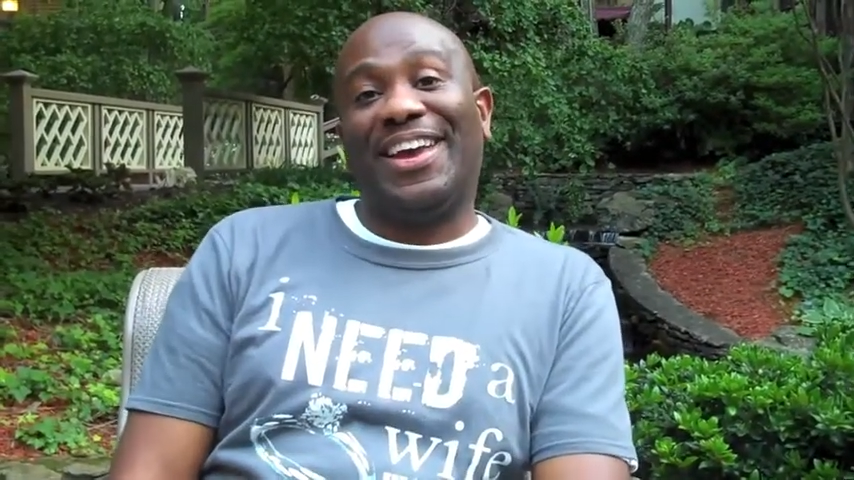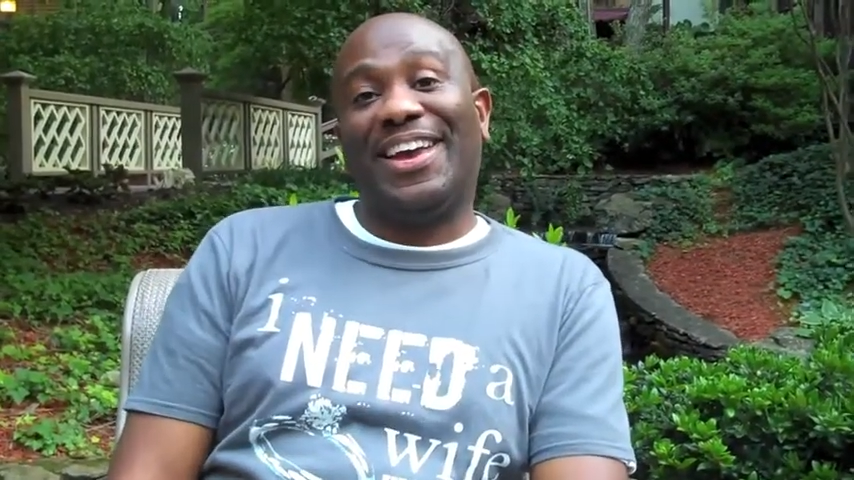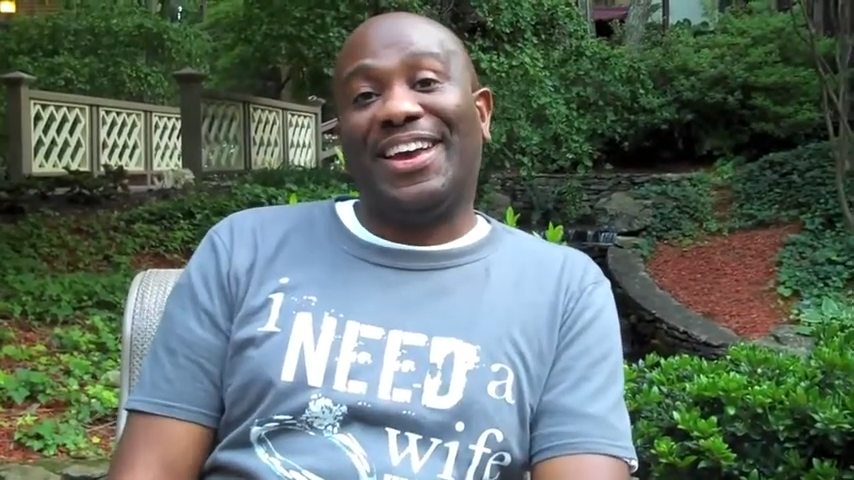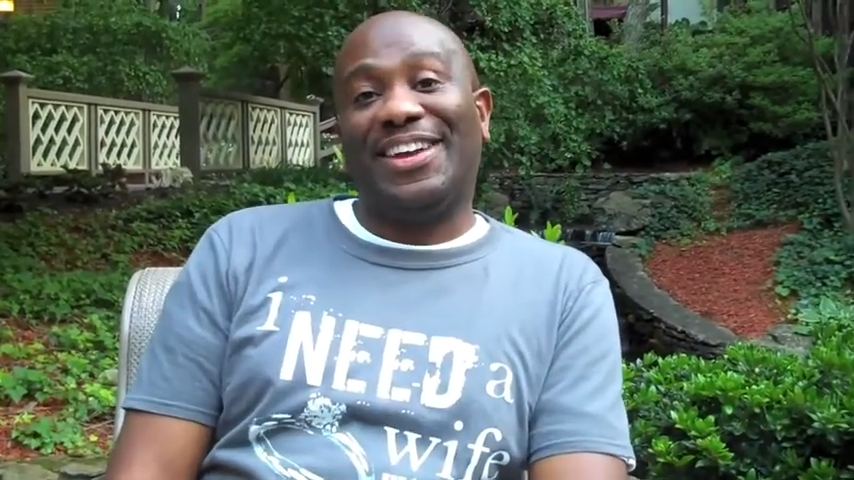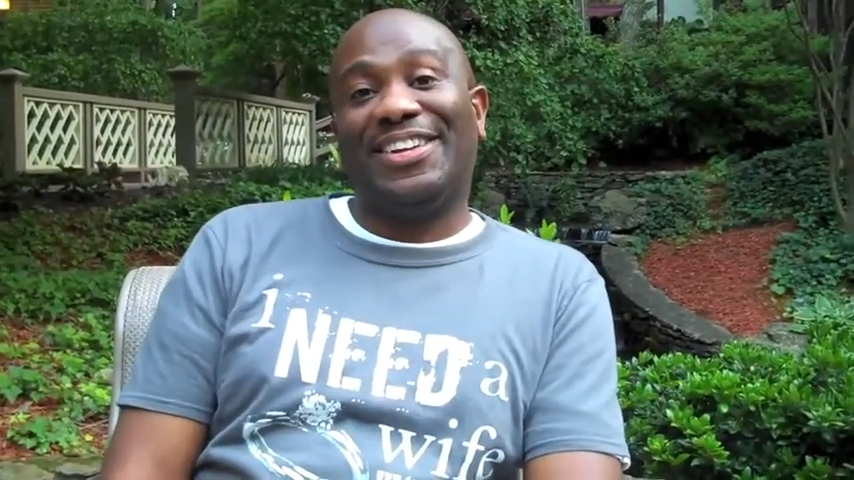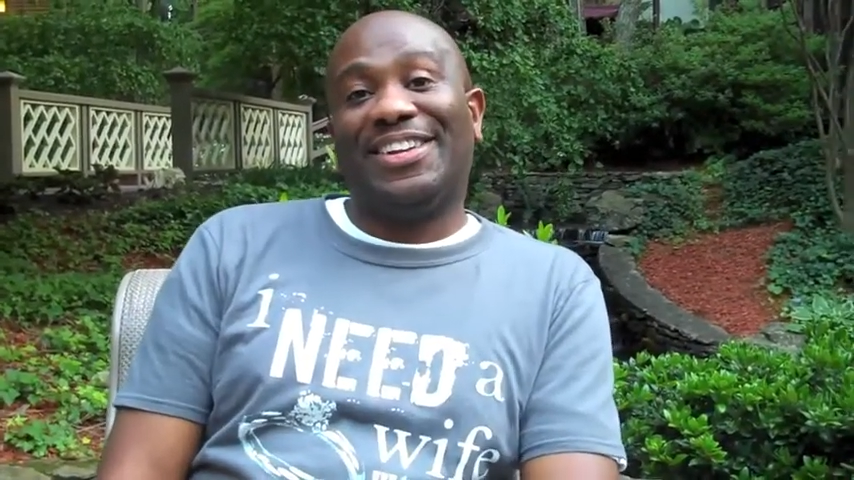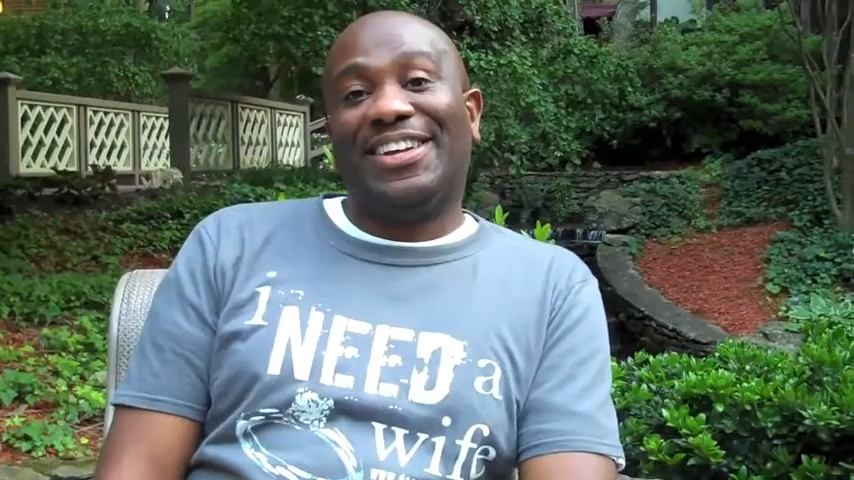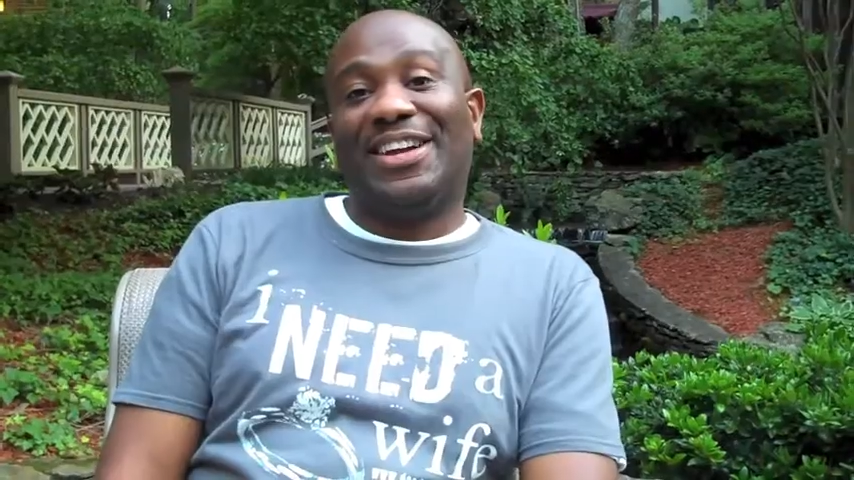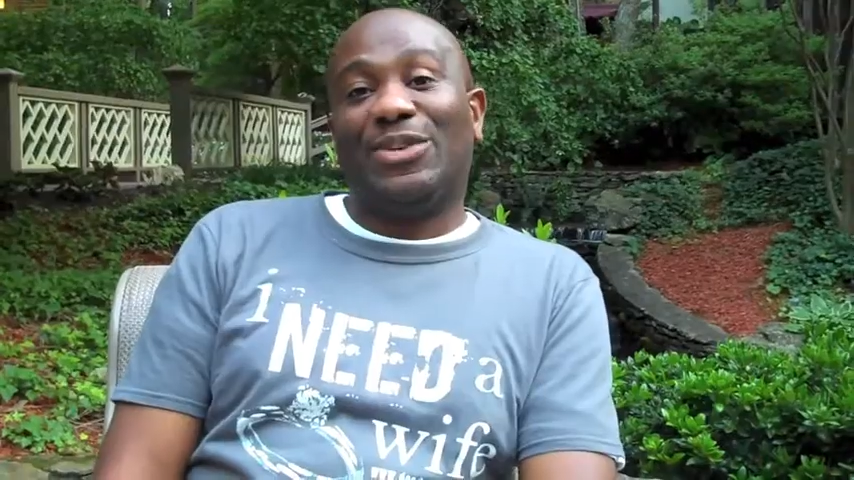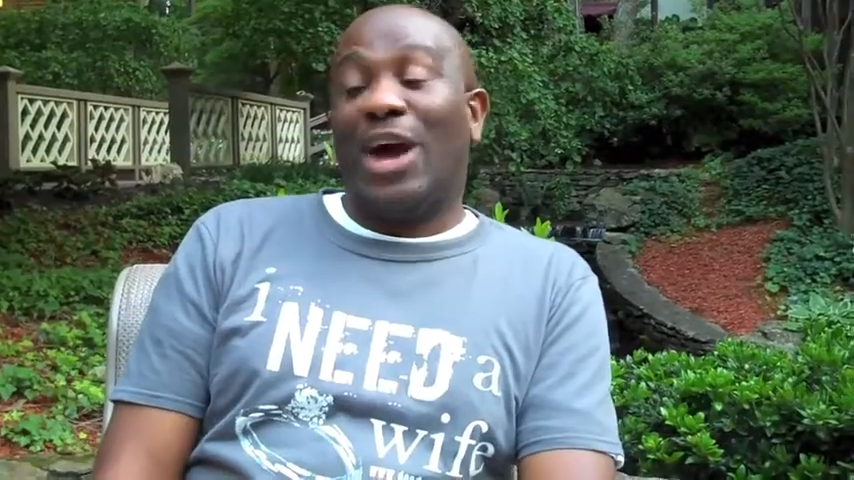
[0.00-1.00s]
and
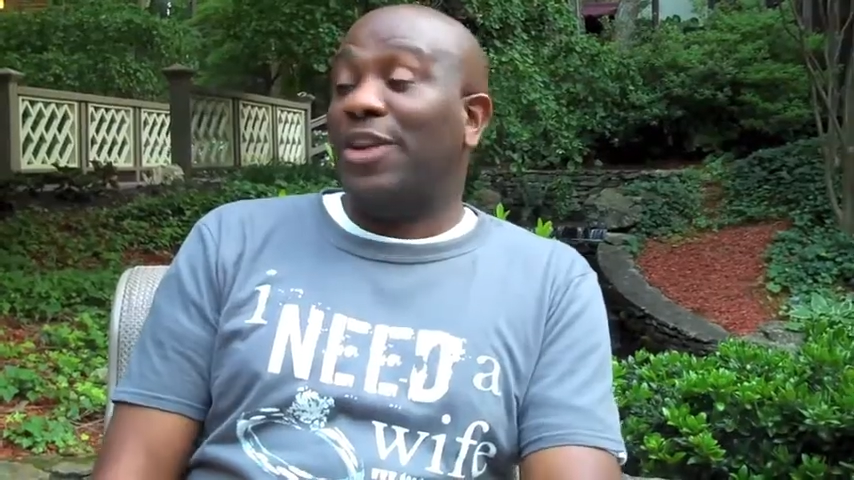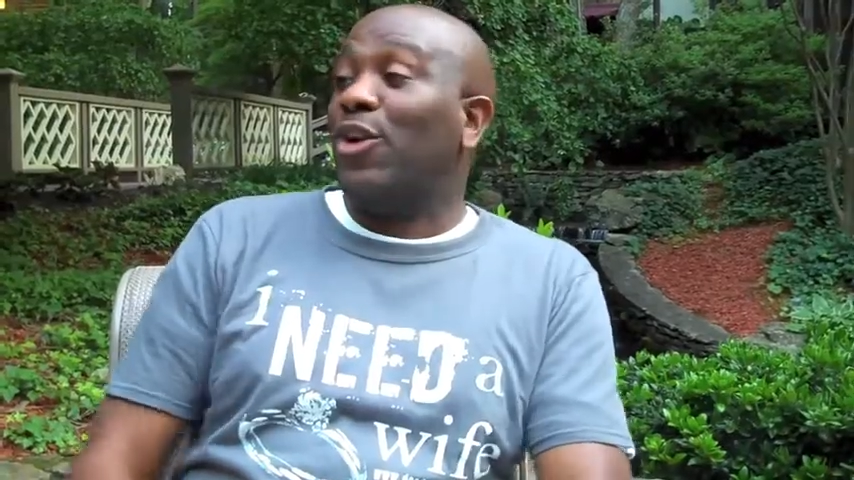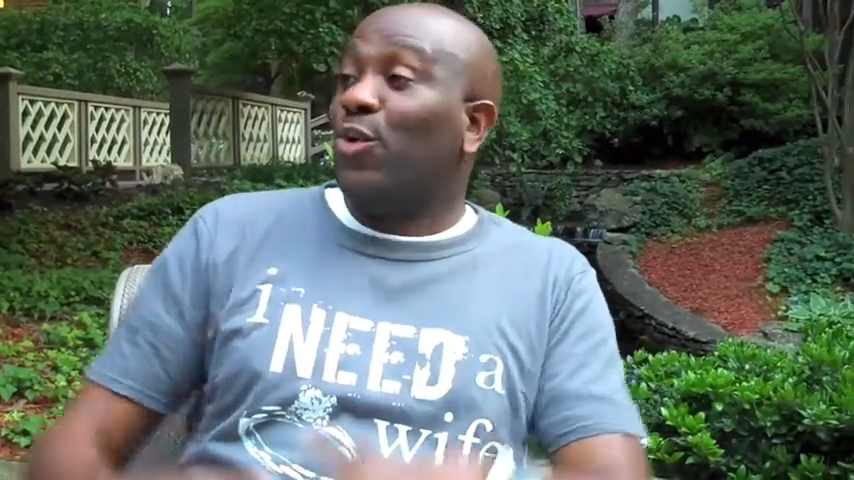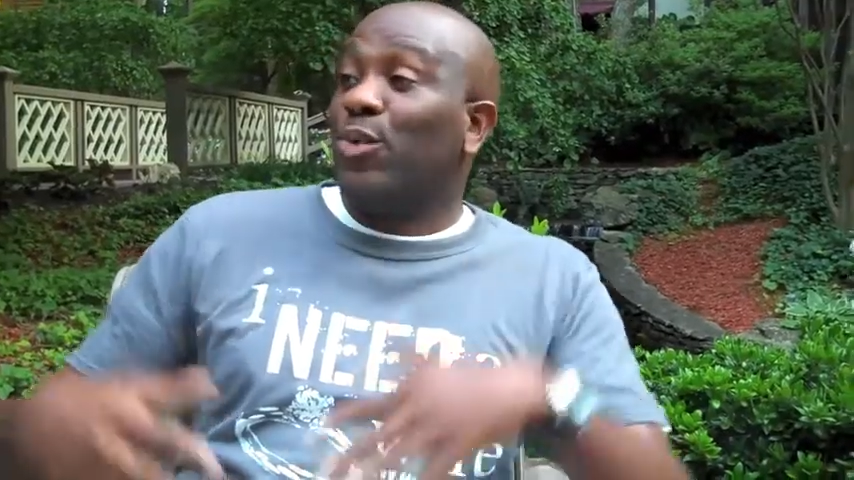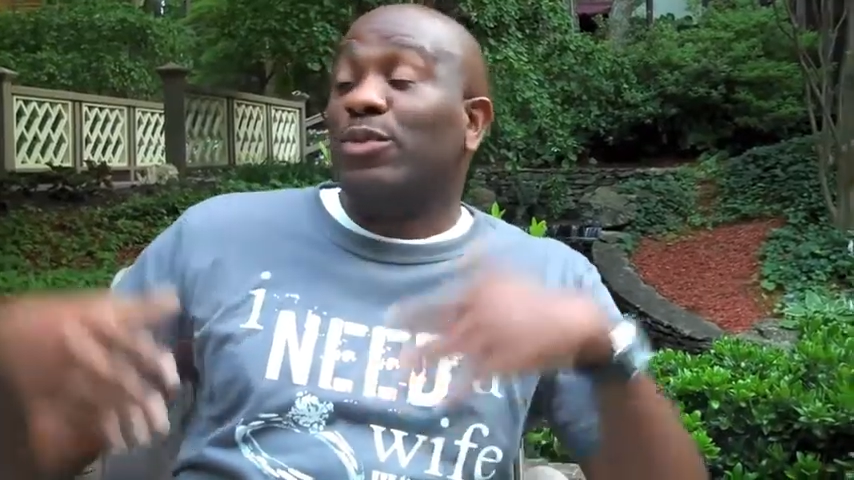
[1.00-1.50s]
I know